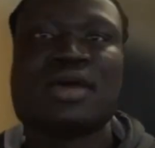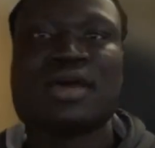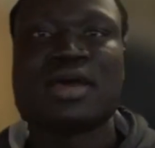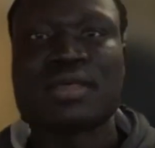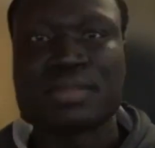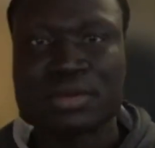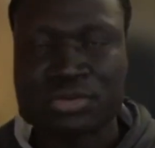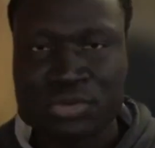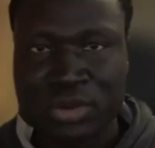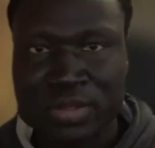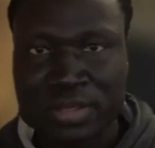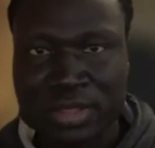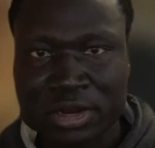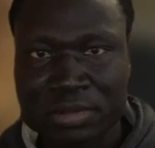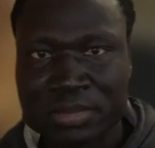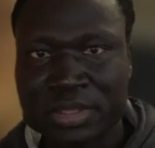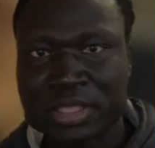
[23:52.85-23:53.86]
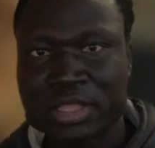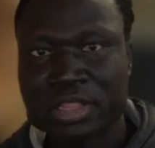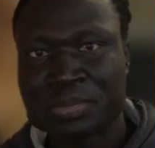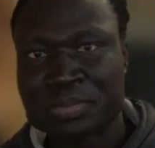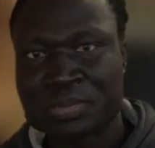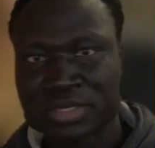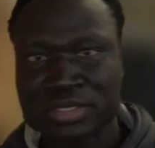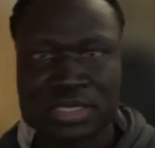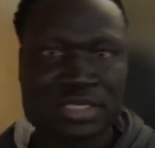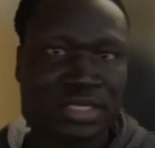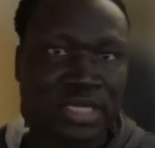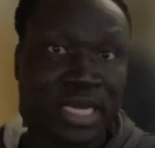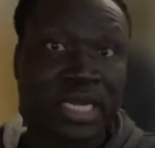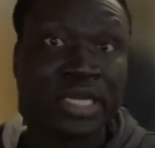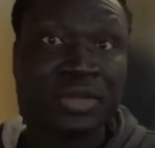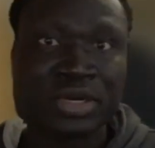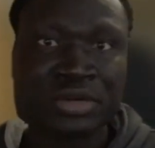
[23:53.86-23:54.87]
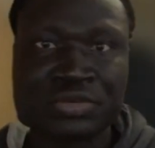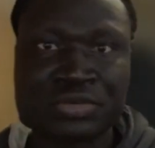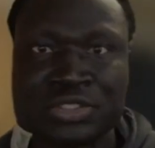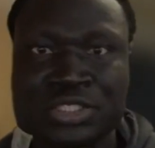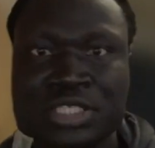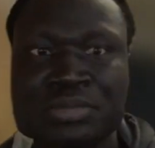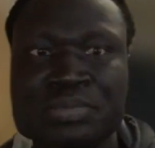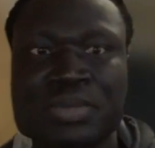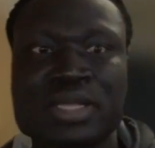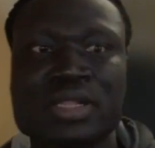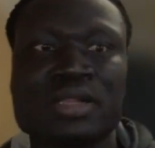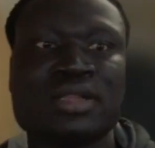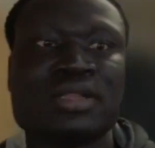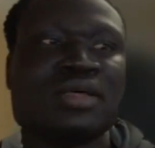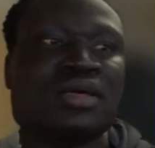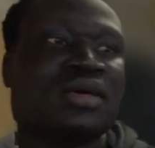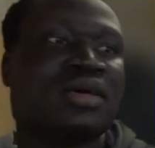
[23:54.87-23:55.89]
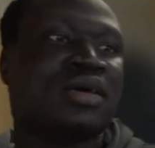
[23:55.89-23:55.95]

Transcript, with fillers: and then toward the end of the year, the president signed a new refugee bill,